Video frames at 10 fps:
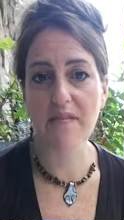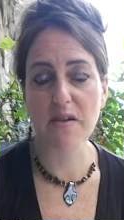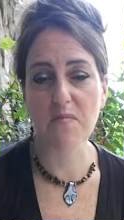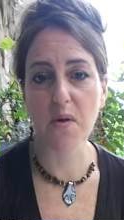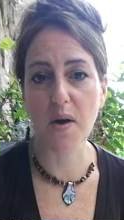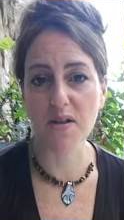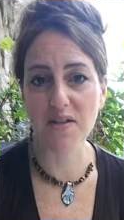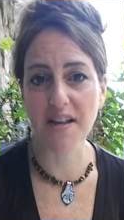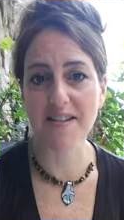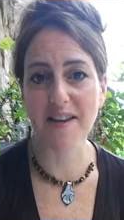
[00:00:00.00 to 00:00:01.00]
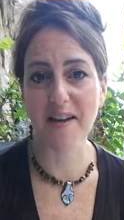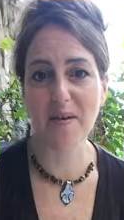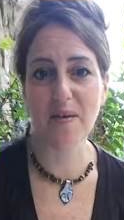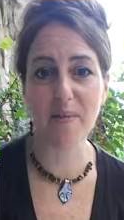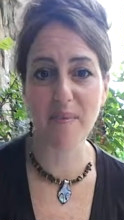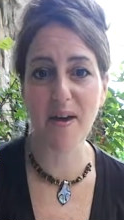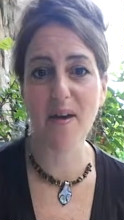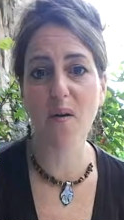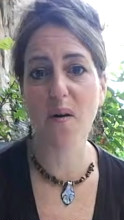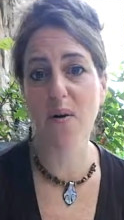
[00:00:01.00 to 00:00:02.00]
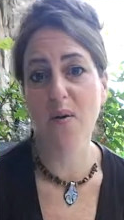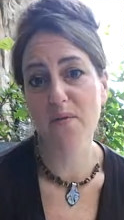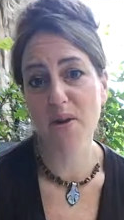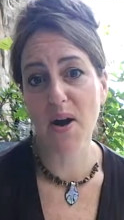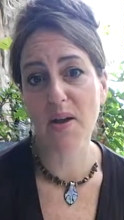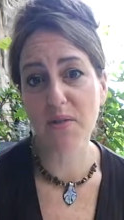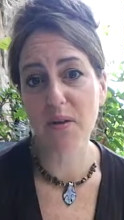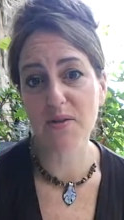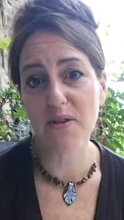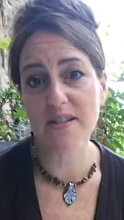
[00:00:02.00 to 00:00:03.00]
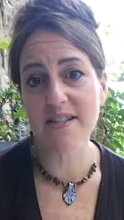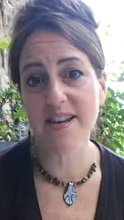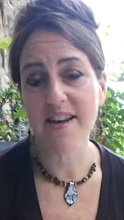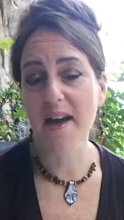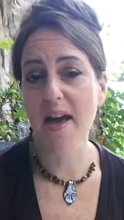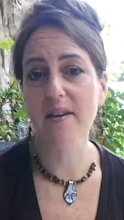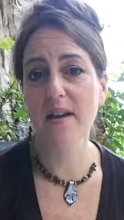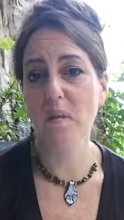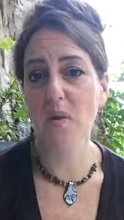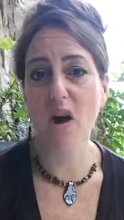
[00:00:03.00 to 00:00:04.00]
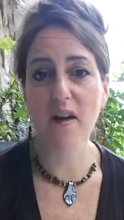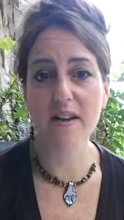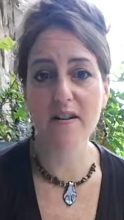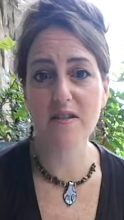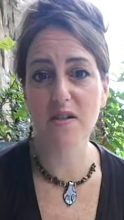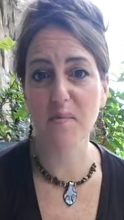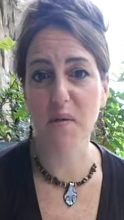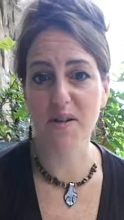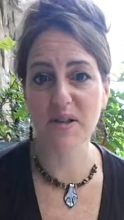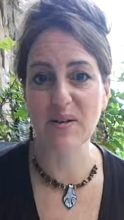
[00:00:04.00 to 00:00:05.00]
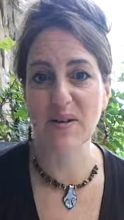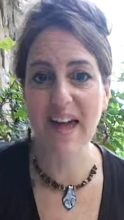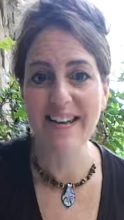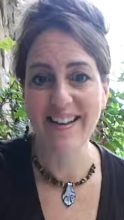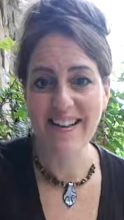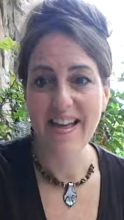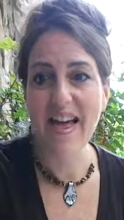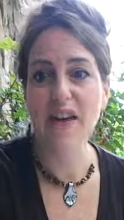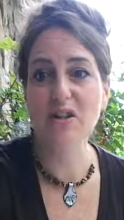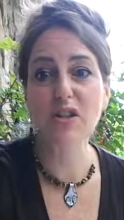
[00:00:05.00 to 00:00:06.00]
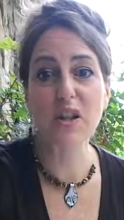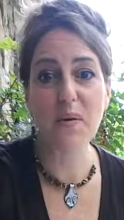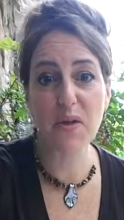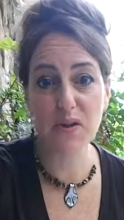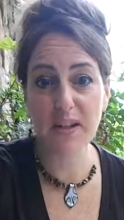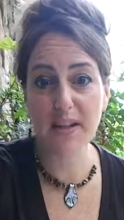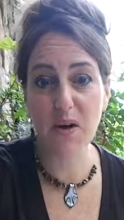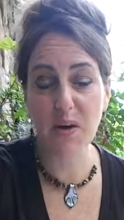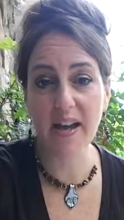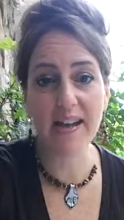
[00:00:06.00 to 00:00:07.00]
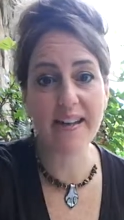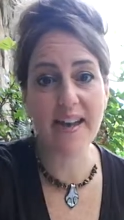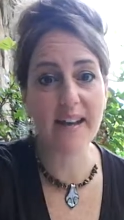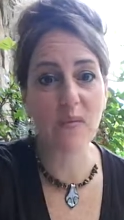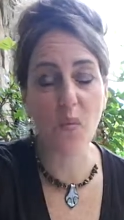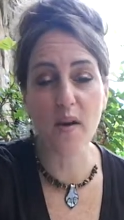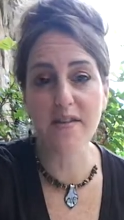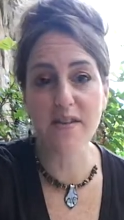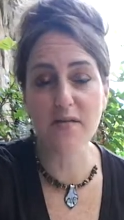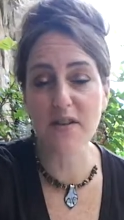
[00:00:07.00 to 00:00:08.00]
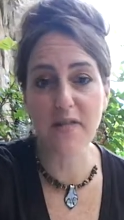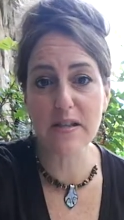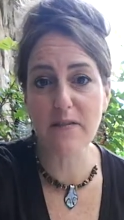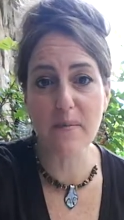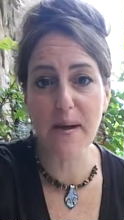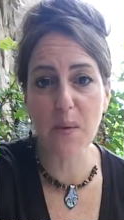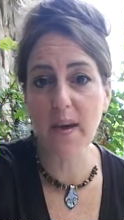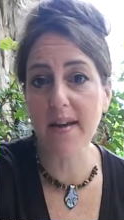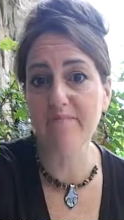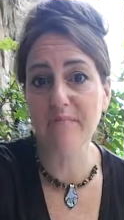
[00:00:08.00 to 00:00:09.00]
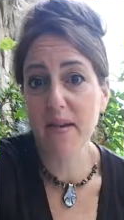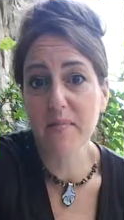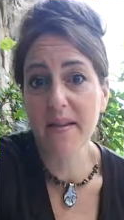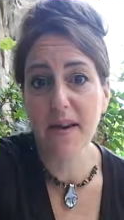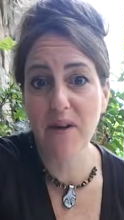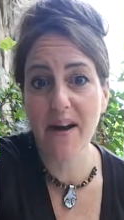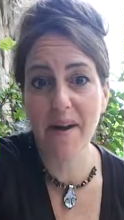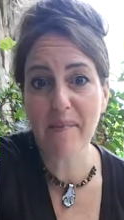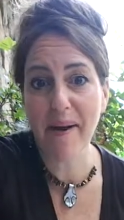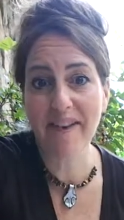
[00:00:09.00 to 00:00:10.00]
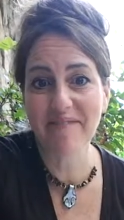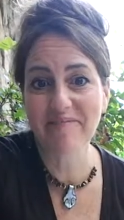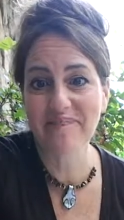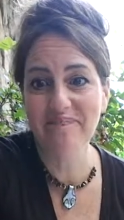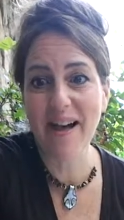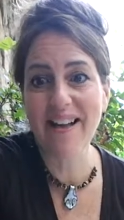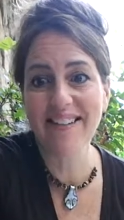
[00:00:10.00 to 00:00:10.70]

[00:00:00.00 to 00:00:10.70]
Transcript: any more questions, get together with me or whoever your health coach is, and we're all here to support you, okay? And good luck with your lean and green. And once you've done this for about a week, it'll be like riding a bike. Bye.